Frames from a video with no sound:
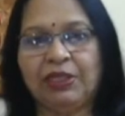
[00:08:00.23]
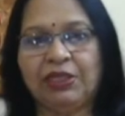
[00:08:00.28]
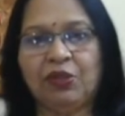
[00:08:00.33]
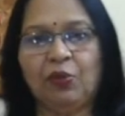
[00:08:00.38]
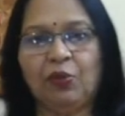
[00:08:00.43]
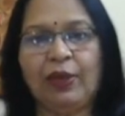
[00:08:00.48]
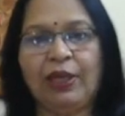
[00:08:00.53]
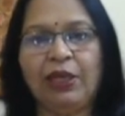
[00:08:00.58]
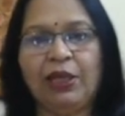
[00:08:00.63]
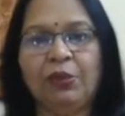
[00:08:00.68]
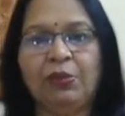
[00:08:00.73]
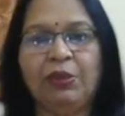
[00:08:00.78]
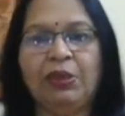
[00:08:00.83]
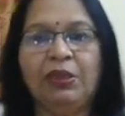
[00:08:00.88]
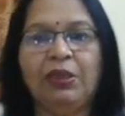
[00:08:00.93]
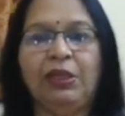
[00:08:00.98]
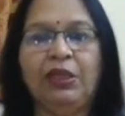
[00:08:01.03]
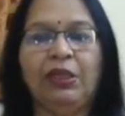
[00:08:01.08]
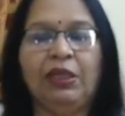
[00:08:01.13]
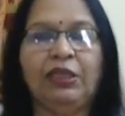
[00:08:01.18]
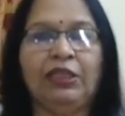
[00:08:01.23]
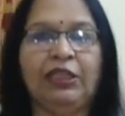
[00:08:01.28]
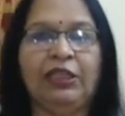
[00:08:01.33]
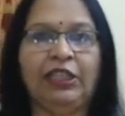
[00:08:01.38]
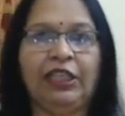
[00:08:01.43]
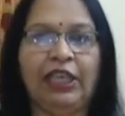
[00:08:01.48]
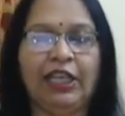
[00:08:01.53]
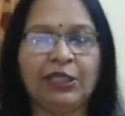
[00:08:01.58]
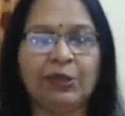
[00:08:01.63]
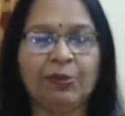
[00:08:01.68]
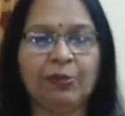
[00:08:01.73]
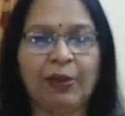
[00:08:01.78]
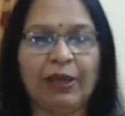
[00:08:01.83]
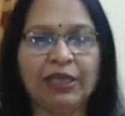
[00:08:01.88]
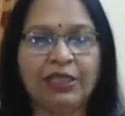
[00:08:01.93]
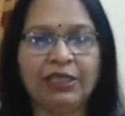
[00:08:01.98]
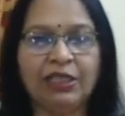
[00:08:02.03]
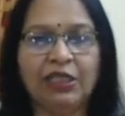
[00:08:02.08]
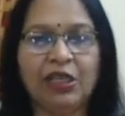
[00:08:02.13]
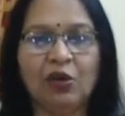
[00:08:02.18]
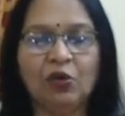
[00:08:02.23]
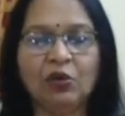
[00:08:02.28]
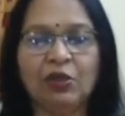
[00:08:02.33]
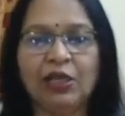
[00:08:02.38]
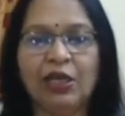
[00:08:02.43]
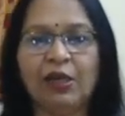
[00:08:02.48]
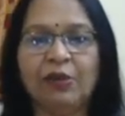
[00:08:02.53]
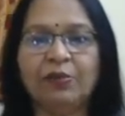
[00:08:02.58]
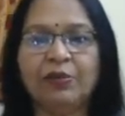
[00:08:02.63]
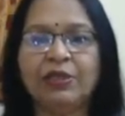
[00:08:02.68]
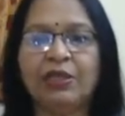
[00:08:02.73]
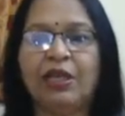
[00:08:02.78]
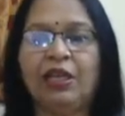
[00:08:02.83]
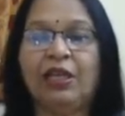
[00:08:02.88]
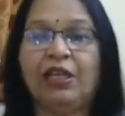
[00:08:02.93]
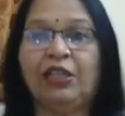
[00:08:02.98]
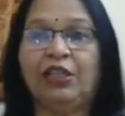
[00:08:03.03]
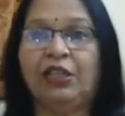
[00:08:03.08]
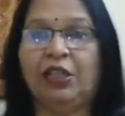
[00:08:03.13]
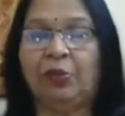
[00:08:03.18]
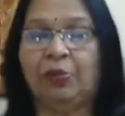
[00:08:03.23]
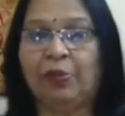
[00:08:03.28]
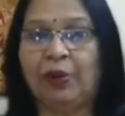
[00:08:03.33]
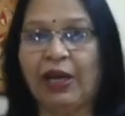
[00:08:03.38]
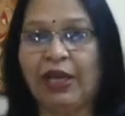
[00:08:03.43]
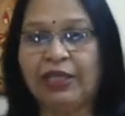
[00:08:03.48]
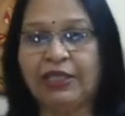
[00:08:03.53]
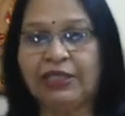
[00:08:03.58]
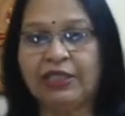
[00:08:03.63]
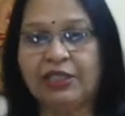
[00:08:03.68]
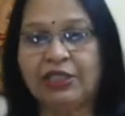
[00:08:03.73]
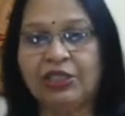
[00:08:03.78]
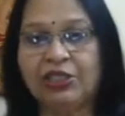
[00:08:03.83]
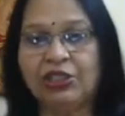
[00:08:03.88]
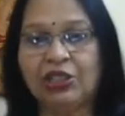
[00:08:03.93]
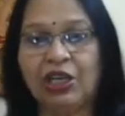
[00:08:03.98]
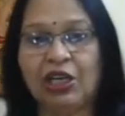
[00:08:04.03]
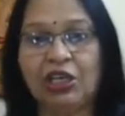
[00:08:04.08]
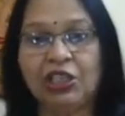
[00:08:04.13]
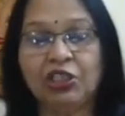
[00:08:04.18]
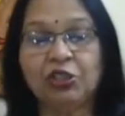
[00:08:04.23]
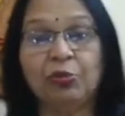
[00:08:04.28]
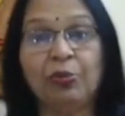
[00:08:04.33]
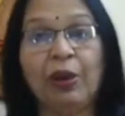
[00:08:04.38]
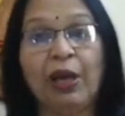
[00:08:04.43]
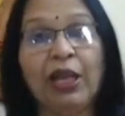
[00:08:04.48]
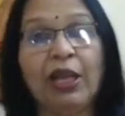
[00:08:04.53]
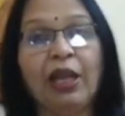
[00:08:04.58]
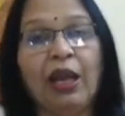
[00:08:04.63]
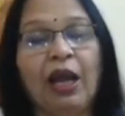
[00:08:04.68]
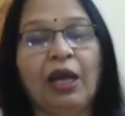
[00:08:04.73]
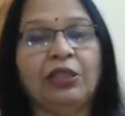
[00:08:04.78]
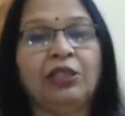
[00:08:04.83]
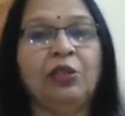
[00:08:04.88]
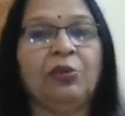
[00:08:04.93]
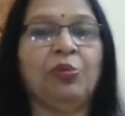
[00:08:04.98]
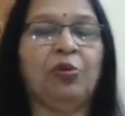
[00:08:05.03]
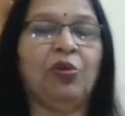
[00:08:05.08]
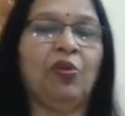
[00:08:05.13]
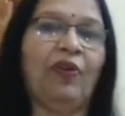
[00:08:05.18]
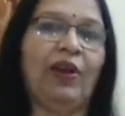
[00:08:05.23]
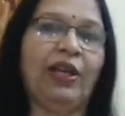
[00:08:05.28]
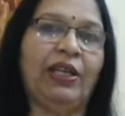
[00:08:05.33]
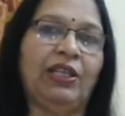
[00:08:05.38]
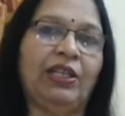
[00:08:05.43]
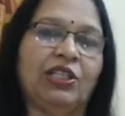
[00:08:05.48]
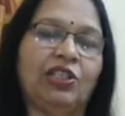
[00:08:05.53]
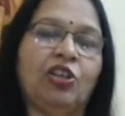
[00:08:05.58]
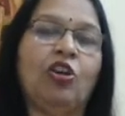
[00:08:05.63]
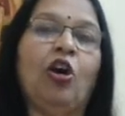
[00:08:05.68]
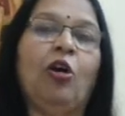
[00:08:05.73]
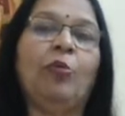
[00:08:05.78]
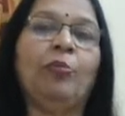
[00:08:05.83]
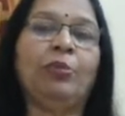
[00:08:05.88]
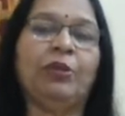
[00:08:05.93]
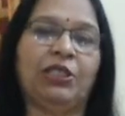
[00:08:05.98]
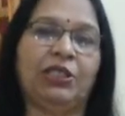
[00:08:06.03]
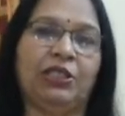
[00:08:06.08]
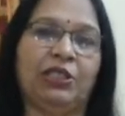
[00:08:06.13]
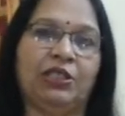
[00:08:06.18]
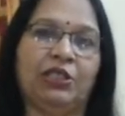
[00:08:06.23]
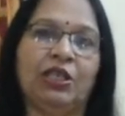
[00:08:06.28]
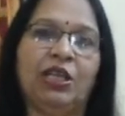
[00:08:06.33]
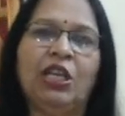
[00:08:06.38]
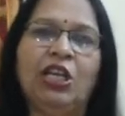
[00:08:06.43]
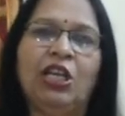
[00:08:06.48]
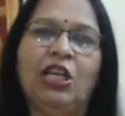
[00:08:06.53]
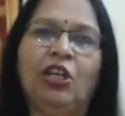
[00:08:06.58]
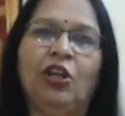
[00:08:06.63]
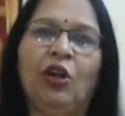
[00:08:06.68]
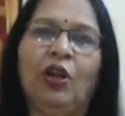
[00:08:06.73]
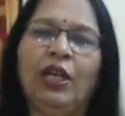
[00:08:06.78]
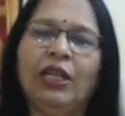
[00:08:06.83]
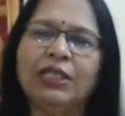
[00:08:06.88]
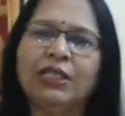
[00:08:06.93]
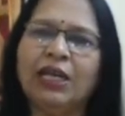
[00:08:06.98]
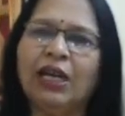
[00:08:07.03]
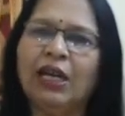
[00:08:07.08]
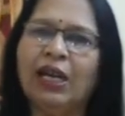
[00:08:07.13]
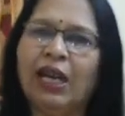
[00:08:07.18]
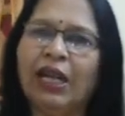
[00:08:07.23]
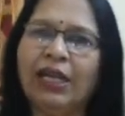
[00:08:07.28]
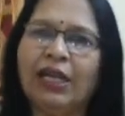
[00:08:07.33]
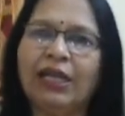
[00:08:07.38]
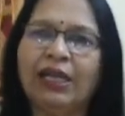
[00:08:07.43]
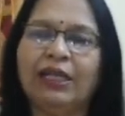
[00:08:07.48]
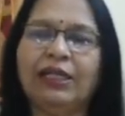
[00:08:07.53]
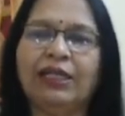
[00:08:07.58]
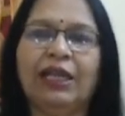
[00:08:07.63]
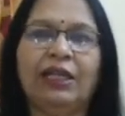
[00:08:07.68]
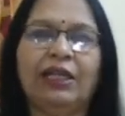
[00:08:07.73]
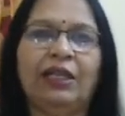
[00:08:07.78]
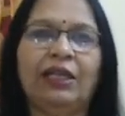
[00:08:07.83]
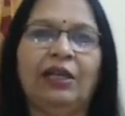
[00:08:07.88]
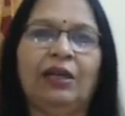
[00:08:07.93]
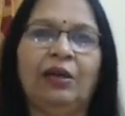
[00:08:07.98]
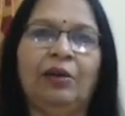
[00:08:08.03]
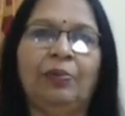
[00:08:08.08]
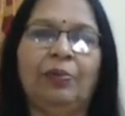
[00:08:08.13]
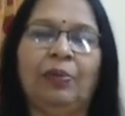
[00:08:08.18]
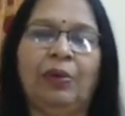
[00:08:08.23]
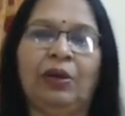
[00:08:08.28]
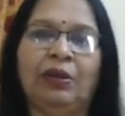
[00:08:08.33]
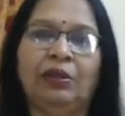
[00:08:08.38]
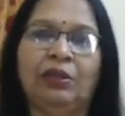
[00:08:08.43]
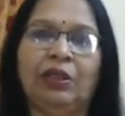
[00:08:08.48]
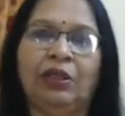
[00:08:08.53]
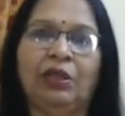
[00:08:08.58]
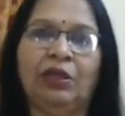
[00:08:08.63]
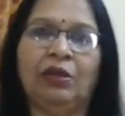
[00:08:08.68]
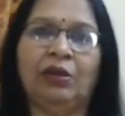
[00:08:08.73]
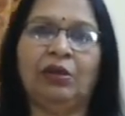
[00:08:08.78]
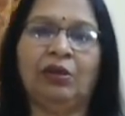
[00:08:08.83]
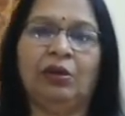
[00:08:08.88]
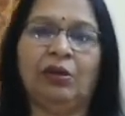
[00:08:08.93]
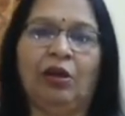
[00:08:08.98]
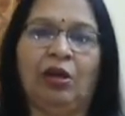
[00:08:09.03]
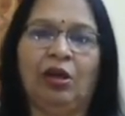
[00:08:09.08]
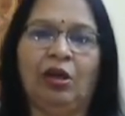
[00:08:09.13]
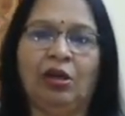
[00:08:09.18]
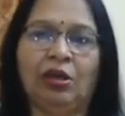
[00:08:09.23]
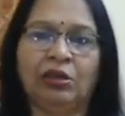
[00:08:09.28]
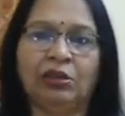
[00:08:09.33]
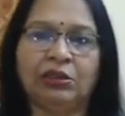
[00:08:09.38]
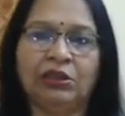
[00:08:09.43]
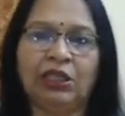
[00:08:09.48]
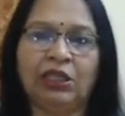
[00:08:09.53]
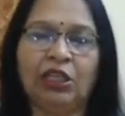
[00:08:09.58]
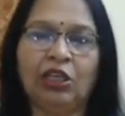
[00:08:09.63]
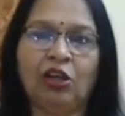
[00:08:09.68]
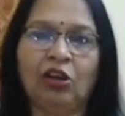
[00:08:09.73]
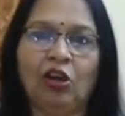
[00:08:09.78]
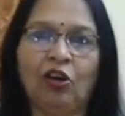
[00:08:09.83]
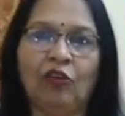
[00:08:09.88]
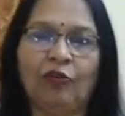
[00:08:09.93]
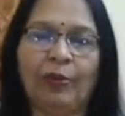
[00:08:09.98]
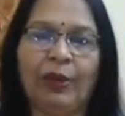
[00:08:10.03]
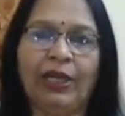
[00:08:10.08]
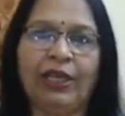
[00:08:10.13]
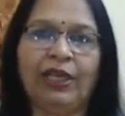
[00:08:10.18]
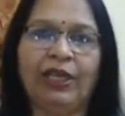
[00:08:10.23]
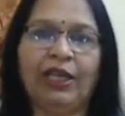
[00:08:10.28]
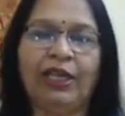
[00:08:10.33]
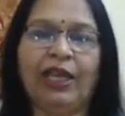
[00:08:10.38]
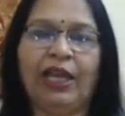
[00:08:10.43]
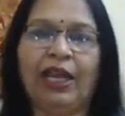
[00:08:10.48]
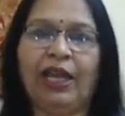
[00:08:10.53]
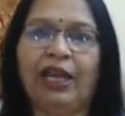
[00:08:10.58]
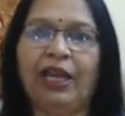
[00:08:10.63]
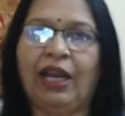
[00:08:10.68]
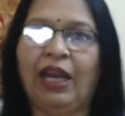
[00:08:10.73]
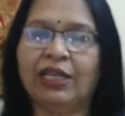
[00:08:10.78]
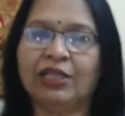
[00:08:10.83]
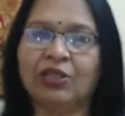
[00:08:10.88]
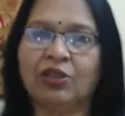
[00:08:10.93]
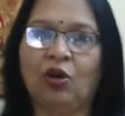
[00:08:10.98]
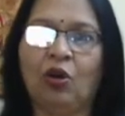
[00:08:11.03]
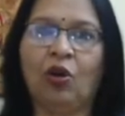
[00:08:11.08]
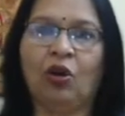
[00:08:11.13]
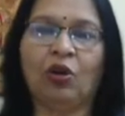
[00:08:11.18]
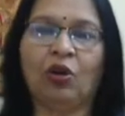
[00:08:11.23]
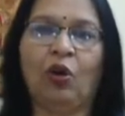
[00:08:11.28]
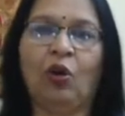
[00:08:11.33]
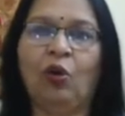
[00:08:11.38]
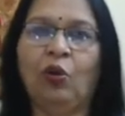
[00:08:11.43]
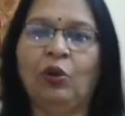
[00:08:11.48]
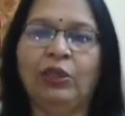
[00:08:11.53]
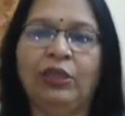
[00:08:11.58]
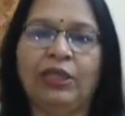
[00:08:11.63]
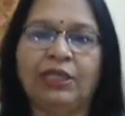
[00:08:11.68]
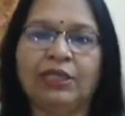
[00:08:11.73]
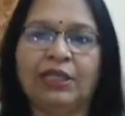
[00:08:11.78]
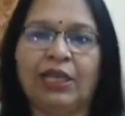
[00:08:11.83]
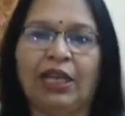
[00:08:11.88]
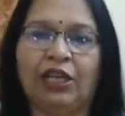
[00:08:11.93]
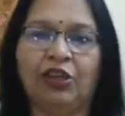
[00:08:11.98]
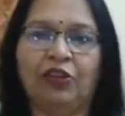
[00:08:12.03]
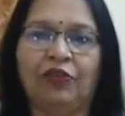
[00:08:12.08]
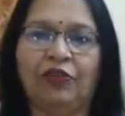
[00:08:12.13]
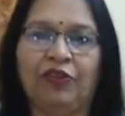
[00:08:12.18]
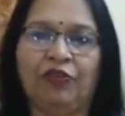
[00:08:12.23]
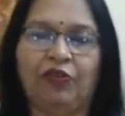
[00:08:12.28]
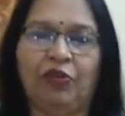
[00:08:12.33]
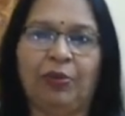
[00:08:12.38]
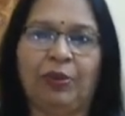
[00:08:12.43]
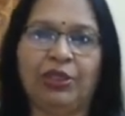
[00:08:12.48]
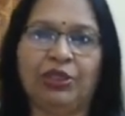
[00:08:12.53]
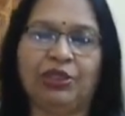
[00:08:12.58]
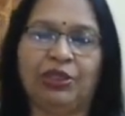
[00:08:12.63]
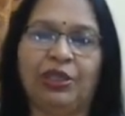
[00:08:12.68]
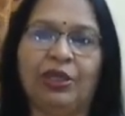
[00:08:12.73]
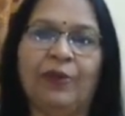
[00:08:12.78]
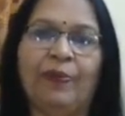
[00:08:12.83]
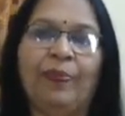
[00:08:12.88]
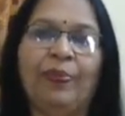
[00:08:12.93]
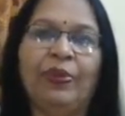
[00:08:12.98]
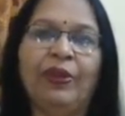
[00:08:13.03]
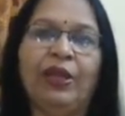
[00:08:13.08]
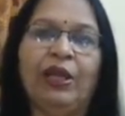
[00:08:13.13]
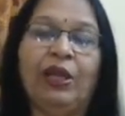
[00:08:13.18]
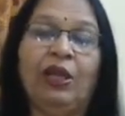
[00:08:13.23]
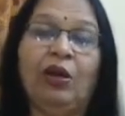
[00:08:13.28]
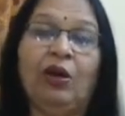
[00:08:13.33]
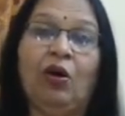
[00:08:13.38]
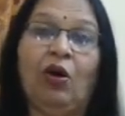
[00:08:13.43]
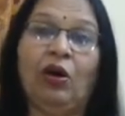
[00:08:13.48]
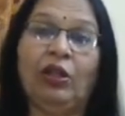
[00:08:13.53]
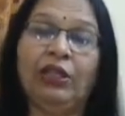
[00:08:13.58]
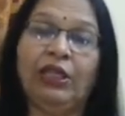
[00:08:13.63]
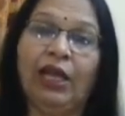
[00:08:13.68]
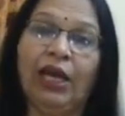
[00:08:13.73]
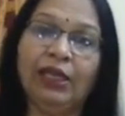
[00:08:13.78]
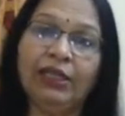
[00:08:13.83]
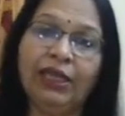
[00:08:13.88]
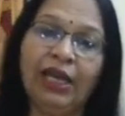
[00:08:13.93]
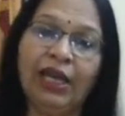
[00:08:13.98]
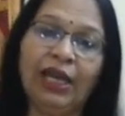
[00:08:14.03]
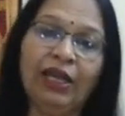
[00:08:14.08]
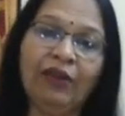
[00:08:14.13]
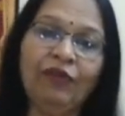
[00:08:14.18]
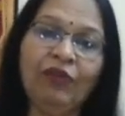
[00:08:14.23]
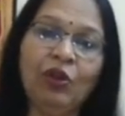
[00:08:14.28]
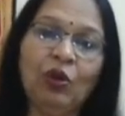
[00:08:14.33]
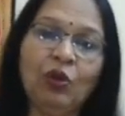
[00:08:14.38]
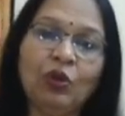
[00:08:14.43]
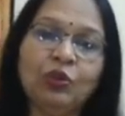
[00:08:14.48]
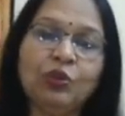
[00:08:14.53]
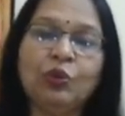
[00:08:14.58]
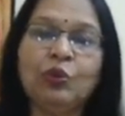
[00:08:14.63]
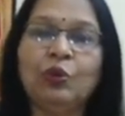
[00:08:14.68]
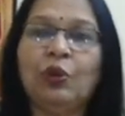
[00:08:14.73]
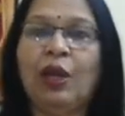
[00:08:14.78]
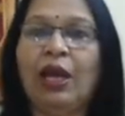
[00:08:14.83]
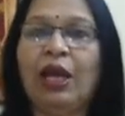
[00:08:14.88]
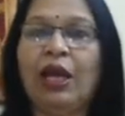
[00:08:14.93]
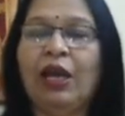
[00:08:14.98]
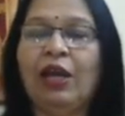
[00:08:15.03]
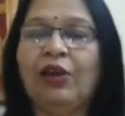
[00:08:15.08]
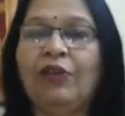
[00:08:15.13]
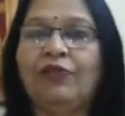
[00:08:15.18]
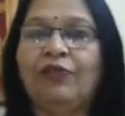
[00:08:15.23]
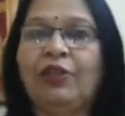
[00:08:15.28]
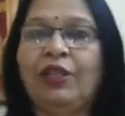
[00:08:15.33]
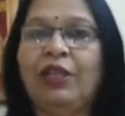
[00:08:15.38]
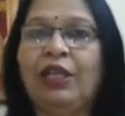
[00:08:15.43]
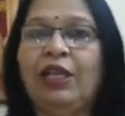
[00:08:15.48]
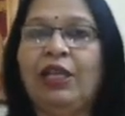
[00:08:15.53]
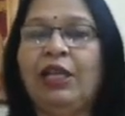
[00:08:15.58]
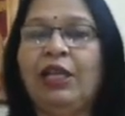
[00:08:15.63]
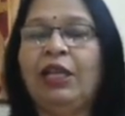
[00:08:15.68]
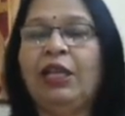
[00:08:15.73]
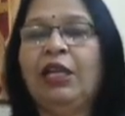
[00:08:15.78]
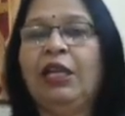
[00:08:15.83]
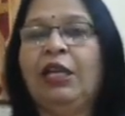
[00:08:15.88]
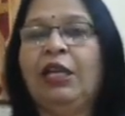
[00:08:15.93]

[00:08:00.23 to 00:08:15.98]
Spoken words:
available, the expected outcomes, the prices charged by other providers or competitor. Now, it's unlikely that the seeker of medical care has got all these kind of information. On the other hand, we also have the